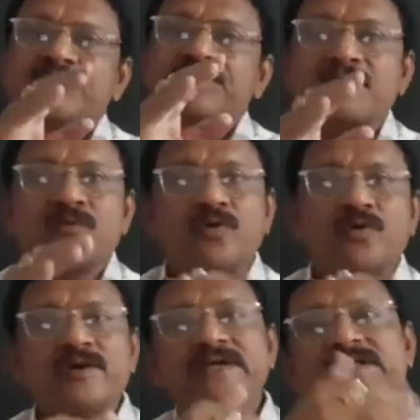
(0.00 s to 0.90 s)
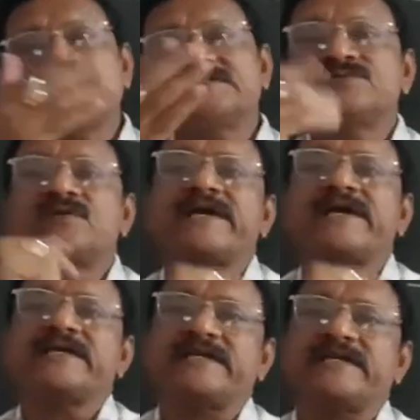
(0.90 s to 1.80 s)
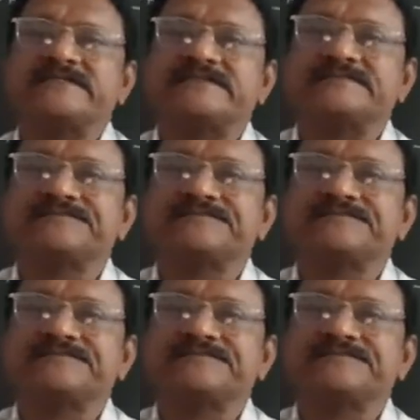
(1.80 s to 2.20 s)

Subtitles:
from lower energy to higher energy.